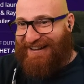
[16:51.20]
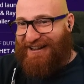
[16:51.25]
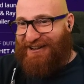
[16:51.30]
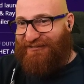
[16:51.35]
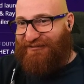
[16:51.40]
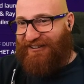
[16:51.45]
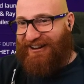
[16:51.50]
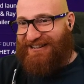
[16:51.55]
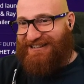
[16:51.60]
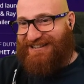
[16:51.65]

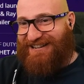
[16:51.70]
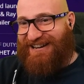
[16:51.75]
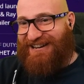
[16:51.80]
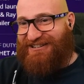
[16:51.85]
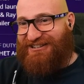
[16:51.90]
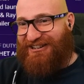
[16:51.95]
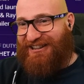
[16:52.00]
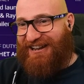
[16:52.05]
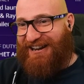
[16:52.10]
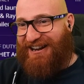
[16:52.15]
Fixed an
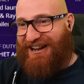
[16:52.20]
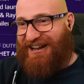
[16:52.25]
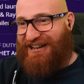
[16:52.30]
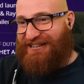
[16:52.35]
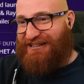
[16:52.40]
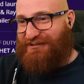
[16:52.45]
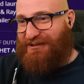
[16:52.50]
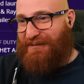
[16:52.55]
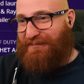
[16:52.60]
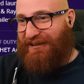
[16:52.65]
issue that
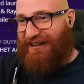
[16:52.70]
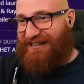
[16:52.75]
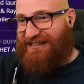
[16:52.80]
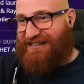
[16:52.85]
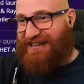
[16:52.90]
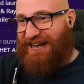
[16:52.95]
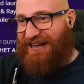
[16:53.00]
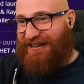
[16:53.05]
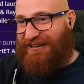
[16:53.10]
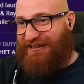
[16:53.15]
caused 3-Blade
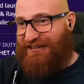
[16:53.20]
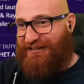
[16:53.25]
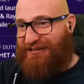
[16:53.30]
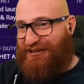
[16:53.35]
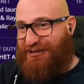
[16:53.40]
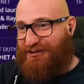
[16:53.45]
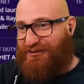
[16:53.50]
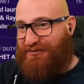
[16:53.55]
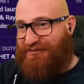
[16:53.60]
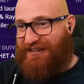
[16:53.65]
Style
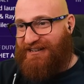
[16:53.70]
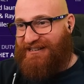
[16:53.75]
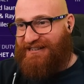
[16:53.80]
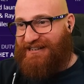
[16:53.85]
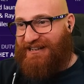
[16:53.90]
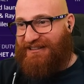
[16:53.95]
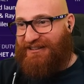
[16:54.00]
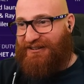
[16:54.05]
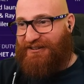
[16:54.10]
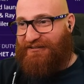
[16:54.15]
to
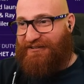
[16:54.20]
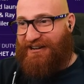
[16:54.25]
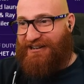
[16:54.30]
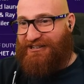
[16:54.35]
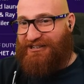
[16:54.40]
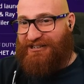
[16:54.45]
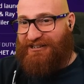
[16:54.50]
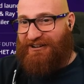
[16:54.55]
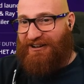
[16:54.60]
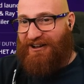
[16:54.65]
reset the
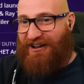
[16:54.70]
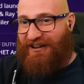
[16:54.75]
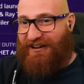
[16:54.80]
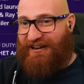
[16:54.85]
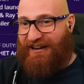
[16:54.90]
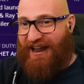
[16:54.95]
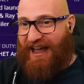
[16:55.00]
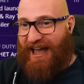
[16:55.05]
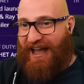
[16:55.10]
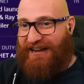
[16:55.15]
duration on
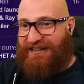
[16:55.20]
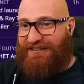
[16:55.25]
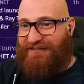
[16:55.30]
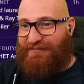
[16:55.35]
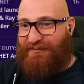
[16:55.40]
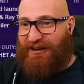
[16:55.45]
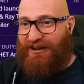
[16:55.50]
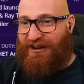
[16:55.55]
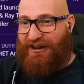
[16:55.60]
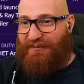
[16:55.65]
an active
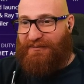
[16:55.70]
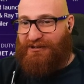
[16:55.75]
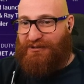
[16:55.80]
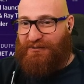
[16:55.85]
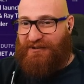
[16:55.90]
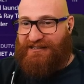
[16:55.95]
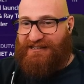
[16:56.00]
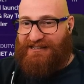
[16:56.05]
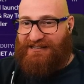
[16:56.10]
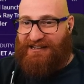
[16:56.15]
mirror image
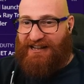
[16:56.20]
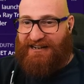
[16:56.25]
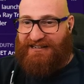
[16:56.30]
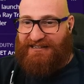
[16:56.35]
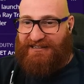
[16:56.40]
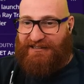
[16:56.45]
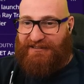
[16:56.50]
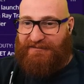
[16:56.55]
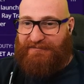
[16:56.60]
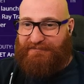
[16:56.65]
when
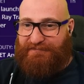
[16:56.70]
selected.